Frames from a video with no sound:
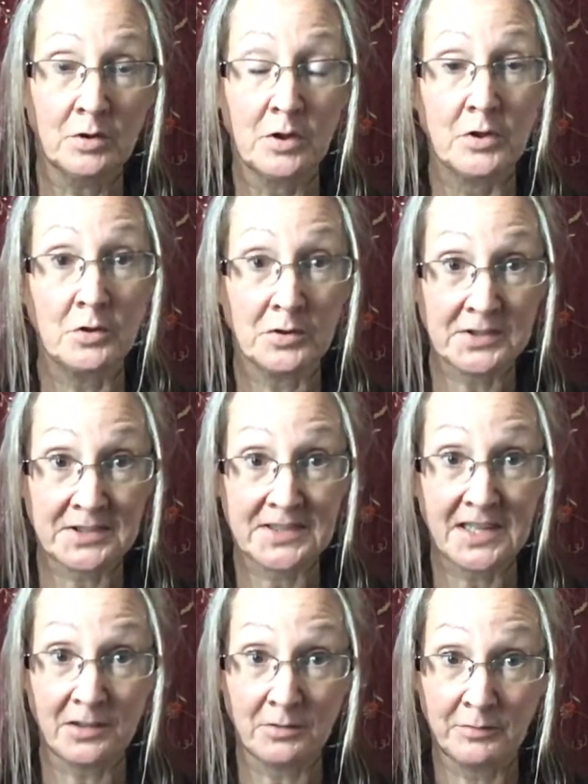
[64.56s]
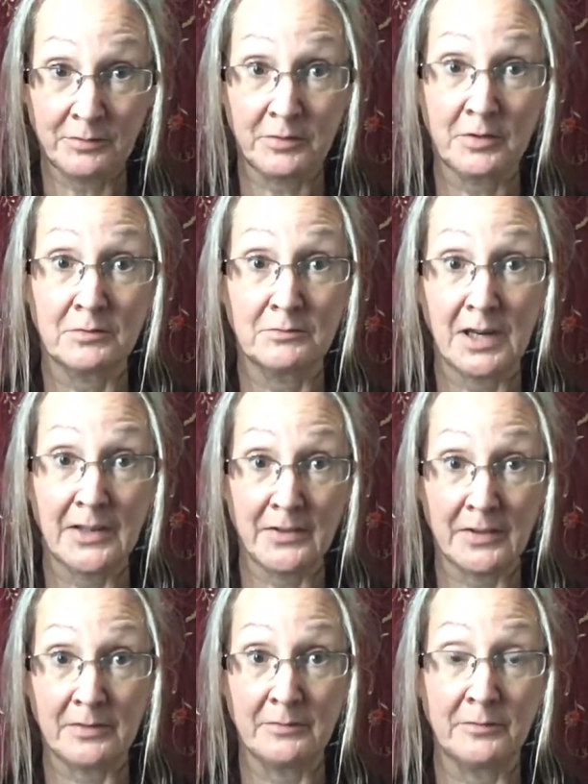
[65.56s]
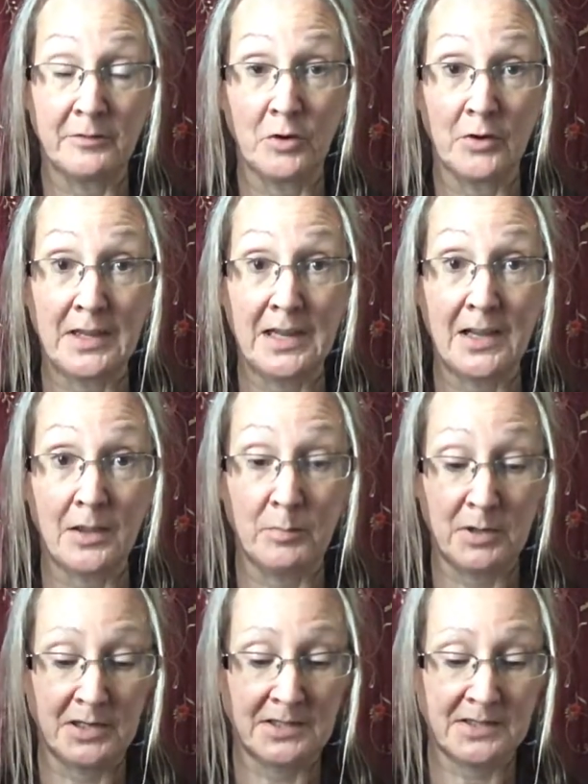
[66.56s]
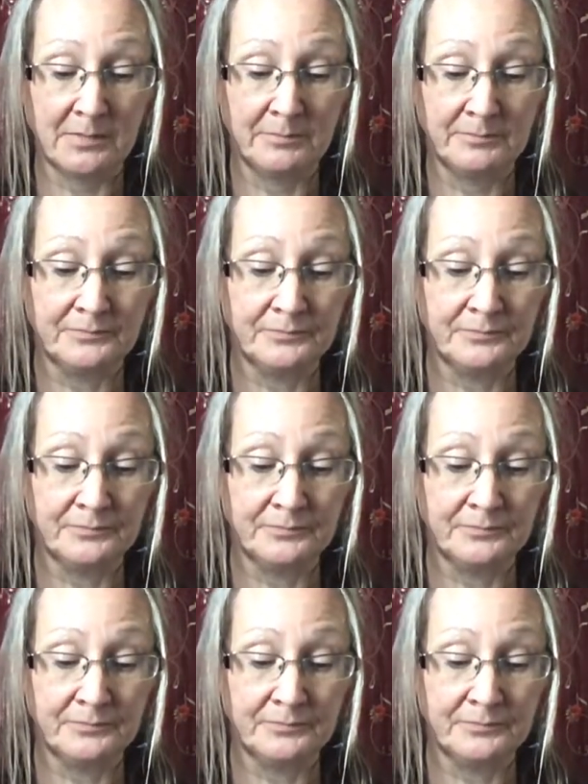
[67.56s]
yourself rather than for the other person.